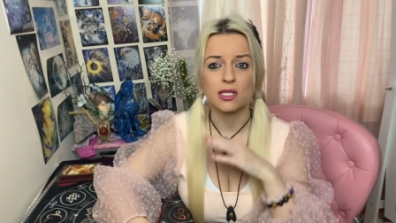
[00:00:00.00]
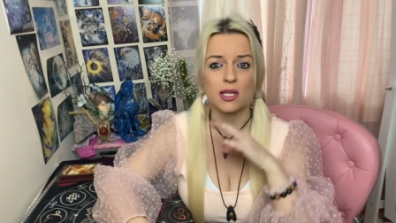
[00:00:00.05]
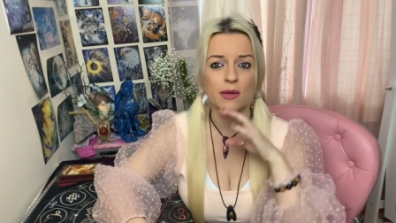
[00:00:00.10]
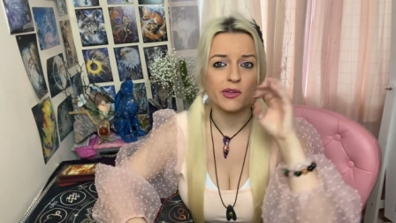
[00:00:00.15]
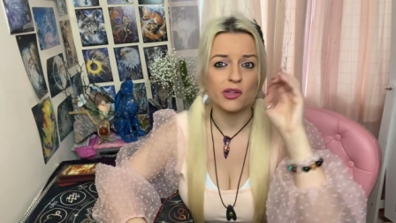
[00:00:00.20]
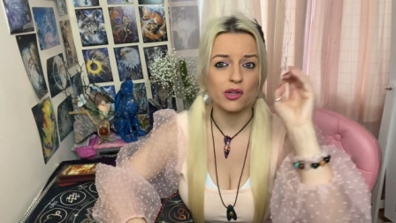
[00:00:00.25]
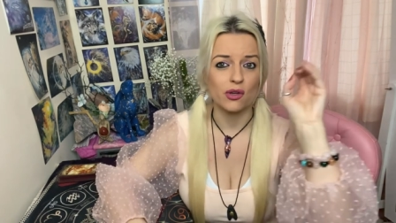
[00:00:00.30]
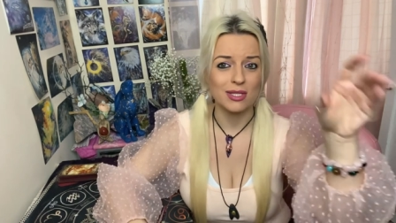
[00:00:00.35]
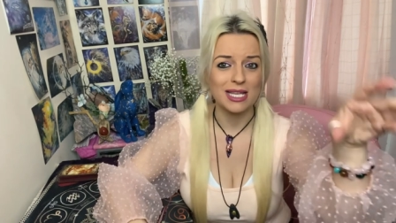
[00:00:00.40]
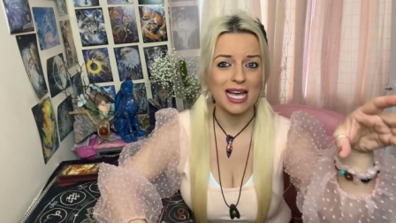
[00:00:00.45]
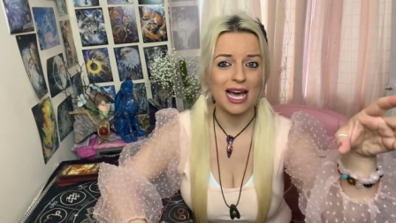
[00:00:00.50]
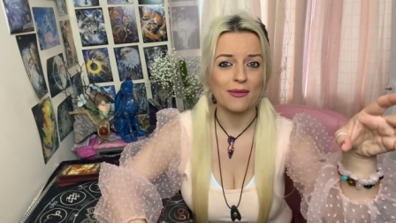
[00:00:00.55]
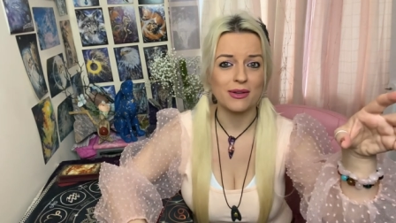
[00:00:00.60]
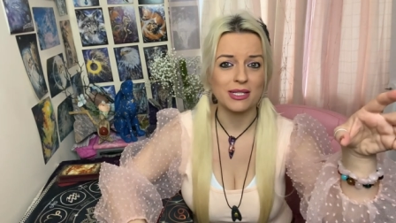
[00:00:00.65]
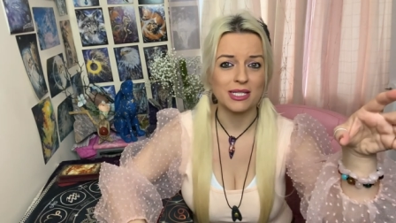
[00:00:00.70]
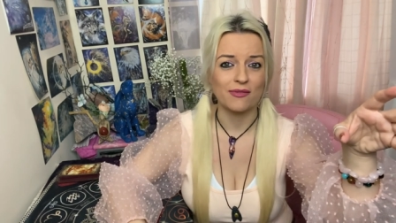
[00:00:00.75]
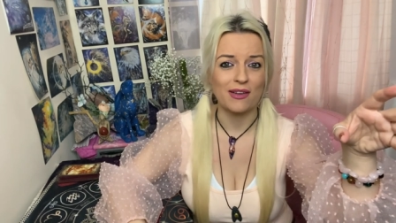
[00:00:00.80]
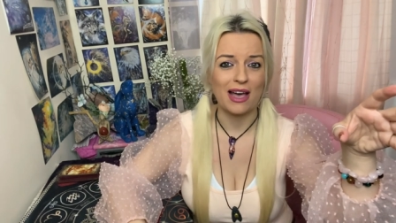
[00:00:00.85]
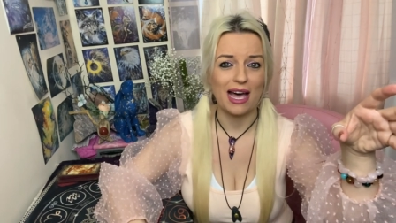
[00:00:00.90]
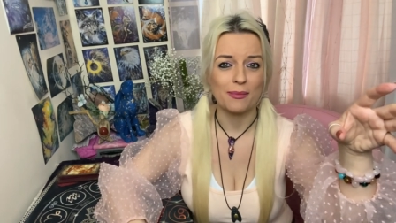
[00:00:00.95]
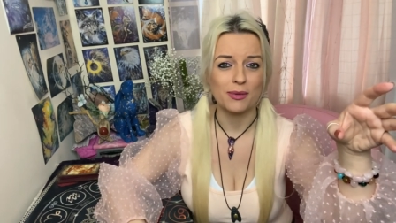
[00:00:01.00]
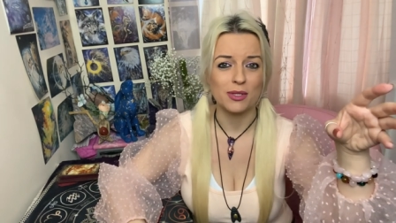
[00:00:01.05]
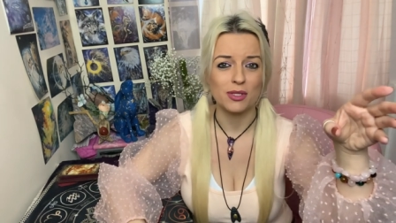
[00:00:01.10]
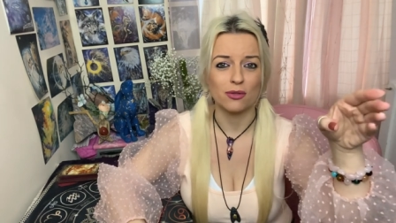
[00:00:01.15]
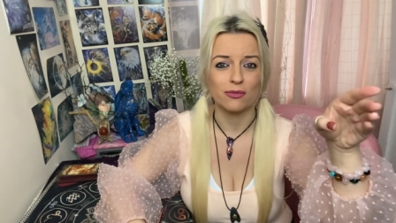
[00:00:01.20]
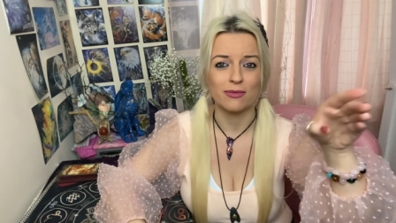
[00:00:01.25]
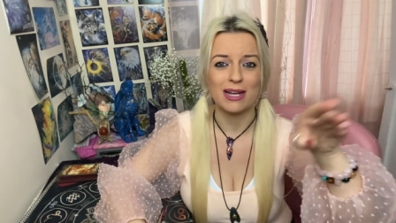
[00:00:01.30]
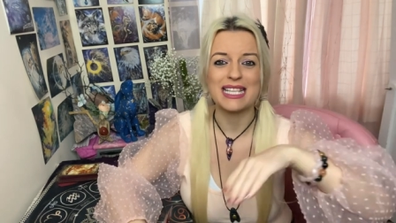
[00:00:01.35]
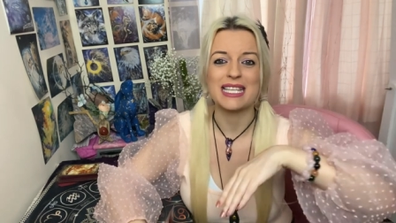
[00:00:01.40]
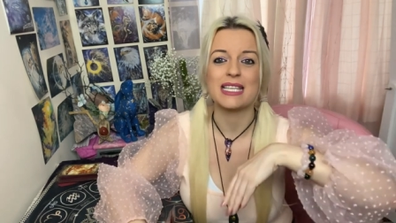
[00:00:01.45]
Some of your towers have happened
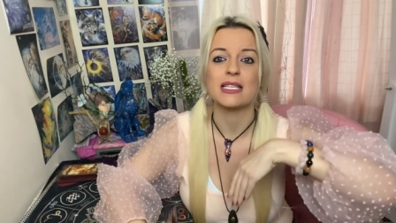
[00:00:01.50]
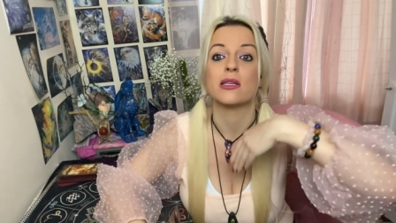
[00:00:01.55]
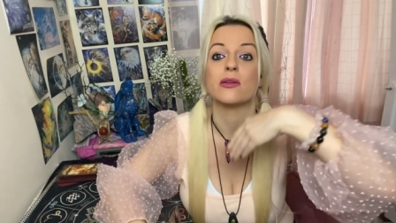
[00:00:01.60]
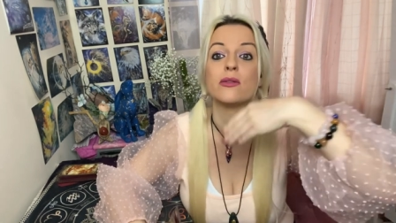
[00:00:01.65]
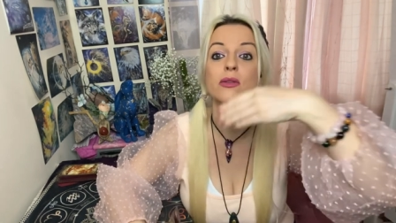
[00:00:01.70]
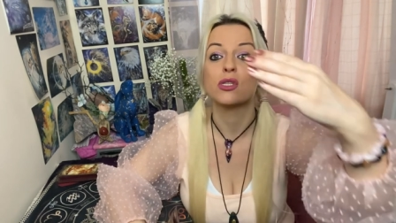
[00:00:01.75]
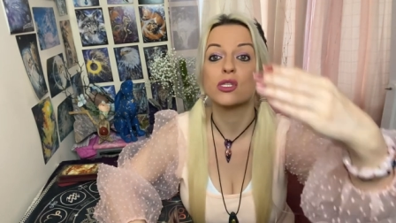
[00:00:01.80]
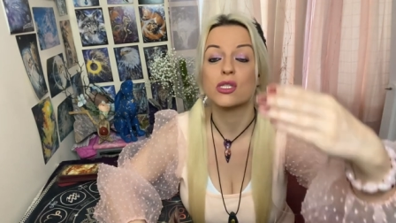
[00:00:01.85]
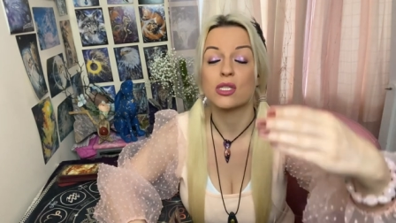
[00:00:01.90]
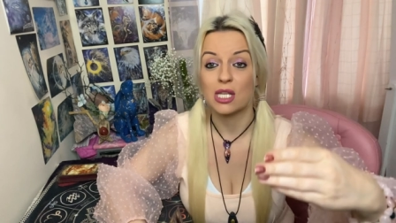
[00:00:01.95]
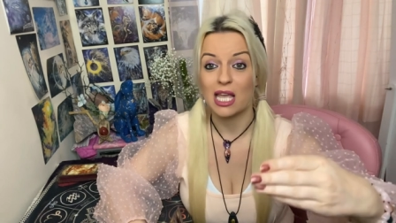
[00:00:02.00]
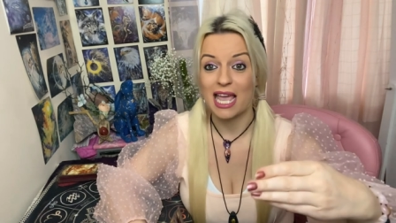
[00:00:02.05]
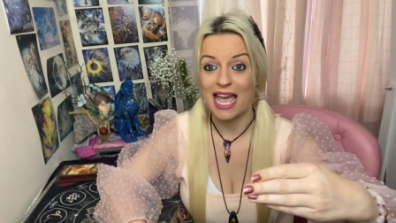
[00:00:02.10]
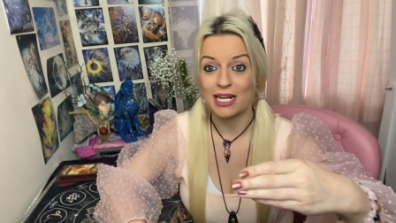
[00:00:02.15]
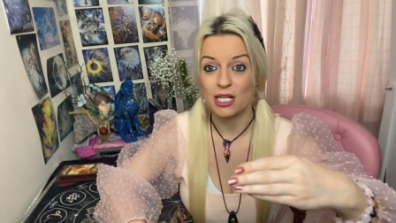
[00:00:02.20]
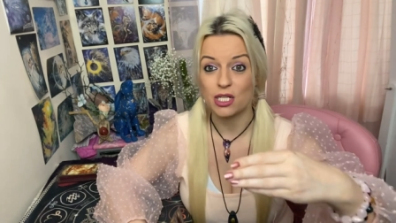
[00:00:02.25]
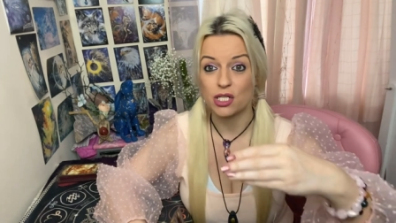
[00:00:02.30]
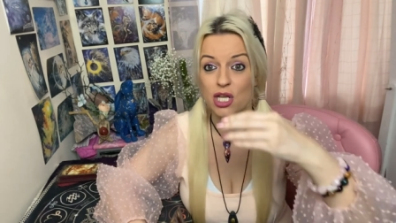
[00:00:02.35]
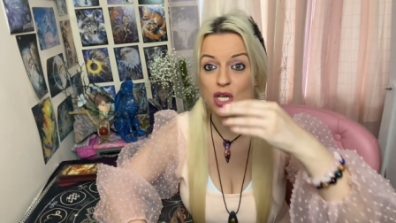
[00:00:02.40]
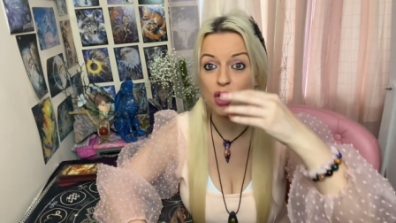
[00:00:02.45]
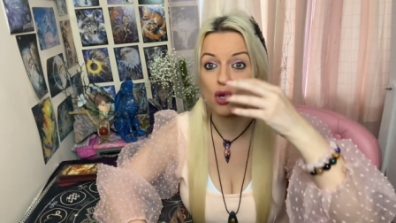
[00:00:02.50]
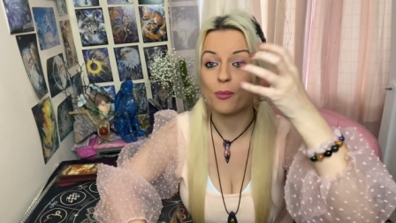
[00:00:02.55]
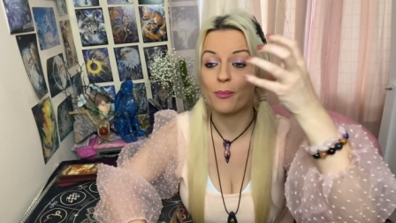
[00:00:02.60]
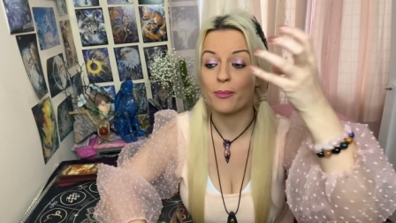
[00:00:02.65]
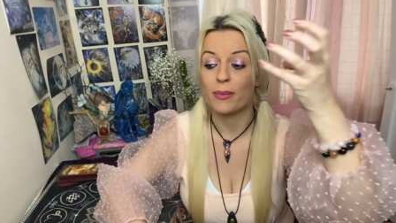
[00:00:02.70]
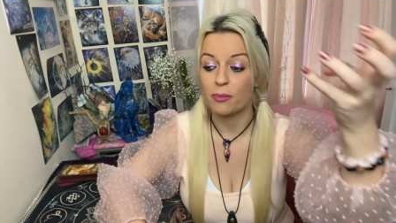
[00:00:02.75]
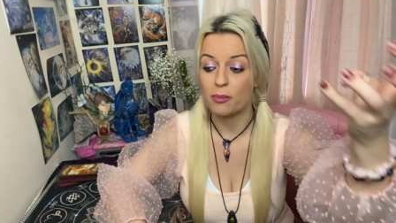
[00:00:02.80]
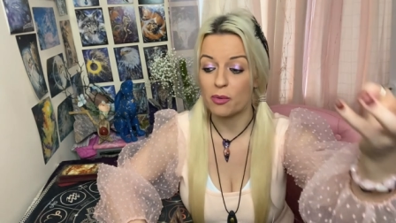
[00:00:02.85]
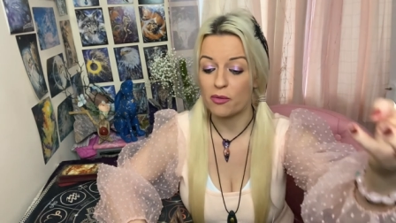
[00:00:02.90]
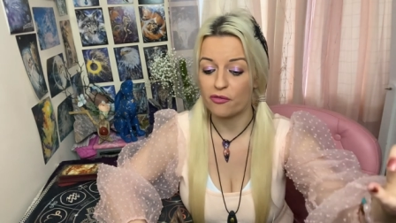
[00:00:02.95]
already, so the energy can
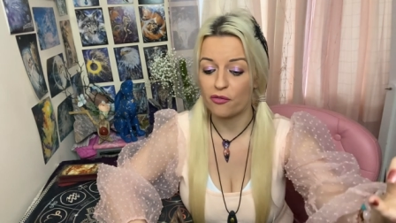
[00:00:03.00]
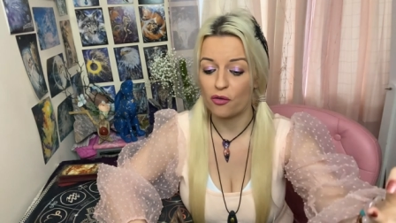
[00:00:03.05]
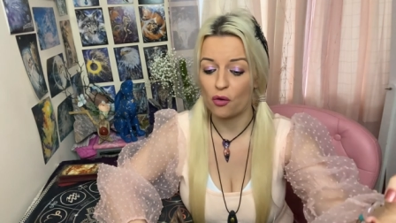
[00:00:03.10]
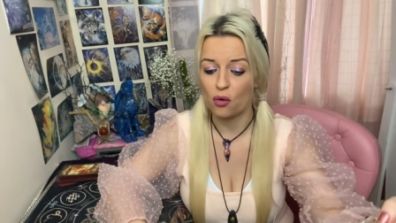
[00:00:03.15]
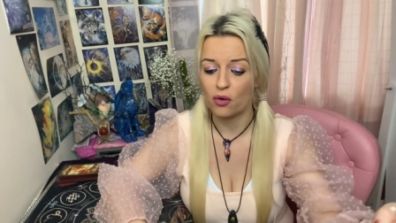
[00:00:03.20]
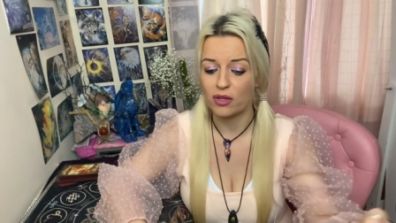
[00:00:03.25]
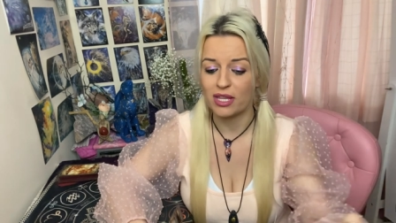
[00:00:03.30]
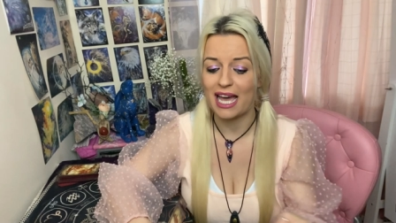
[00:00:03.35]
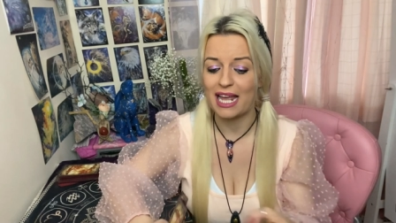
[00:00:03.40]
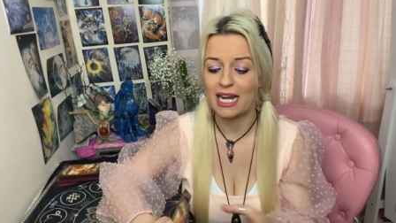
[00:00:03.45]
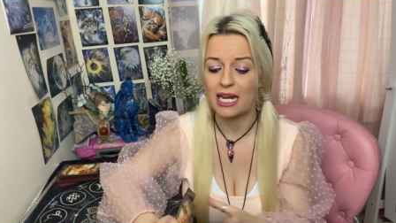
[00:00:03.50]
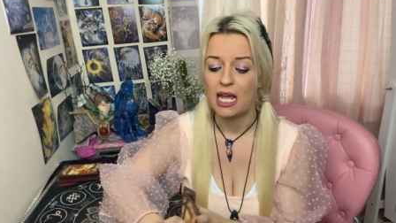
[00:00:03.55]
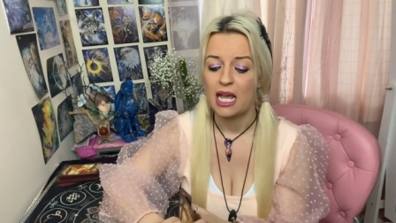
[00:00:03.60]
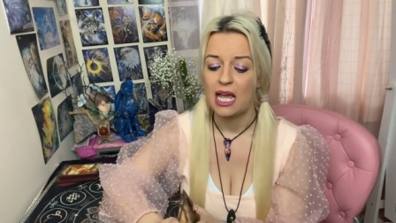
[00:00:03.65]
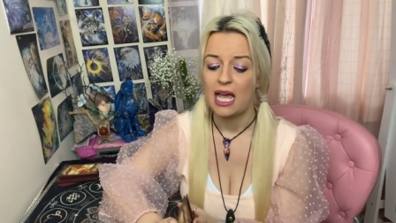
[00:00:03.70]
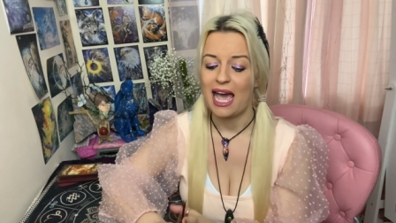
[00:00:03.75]
be before then.